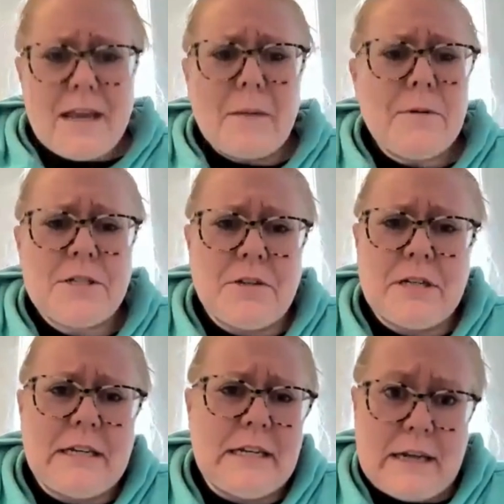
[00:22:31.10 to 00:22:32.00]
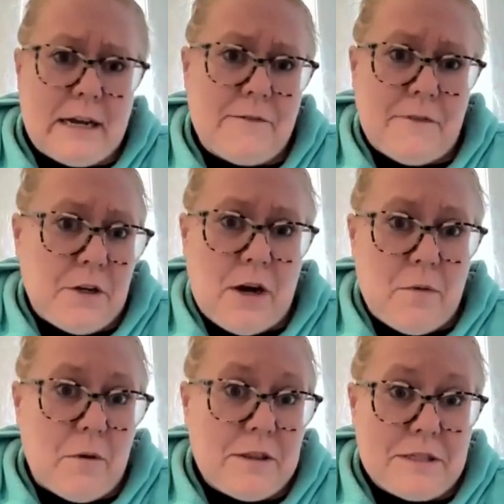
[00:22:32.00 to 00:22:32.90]
the opportunity to kind of figure
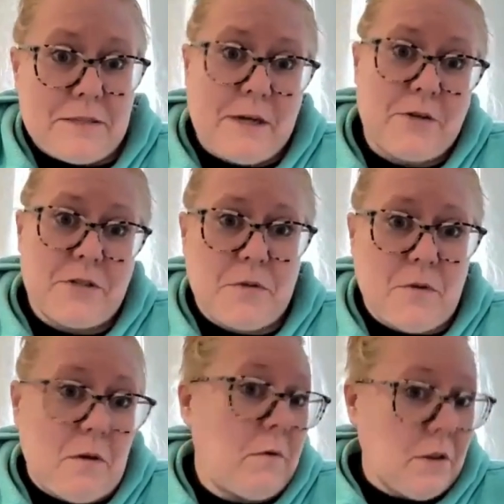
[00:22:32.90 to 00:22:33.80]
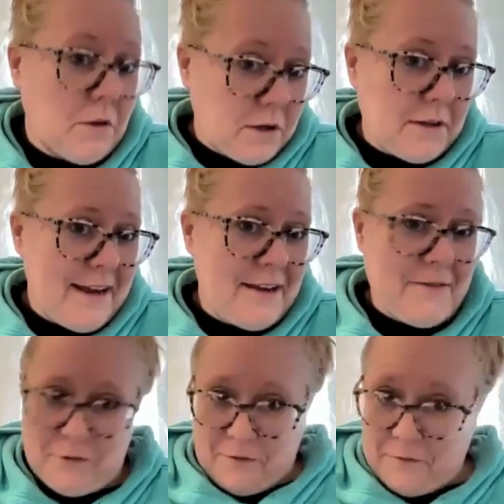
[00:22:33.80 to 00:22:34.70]
out what this micro school will look like
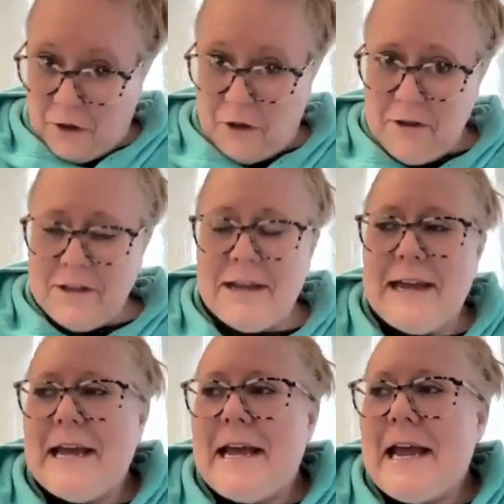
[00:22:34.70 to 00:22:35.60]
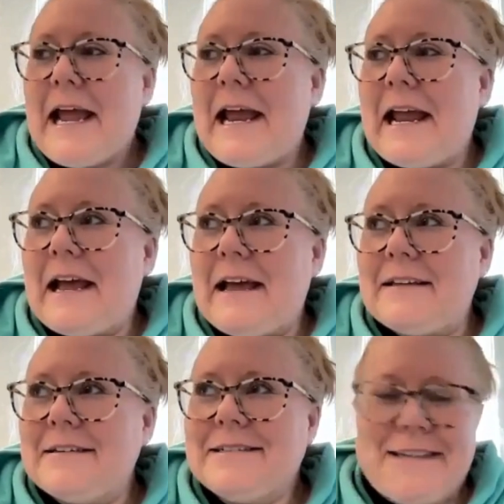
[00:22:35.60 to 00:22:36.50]
for the fall.
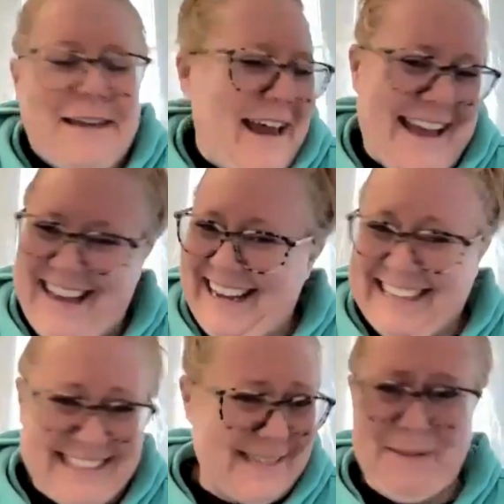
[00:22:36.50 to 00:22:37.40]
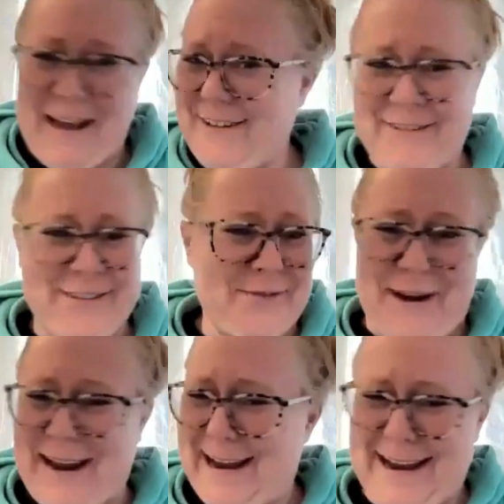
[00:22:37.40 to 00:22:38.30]
And it spiraled
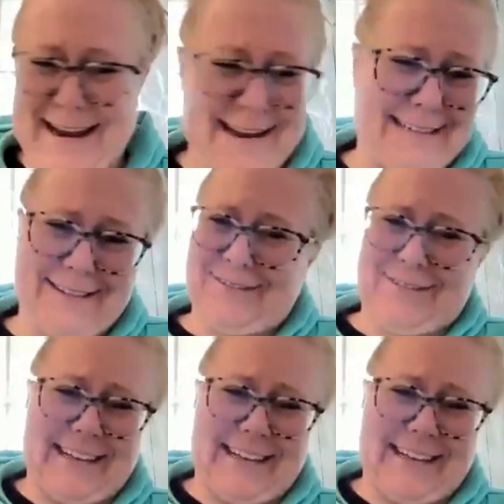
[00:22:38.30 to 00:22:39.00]
way too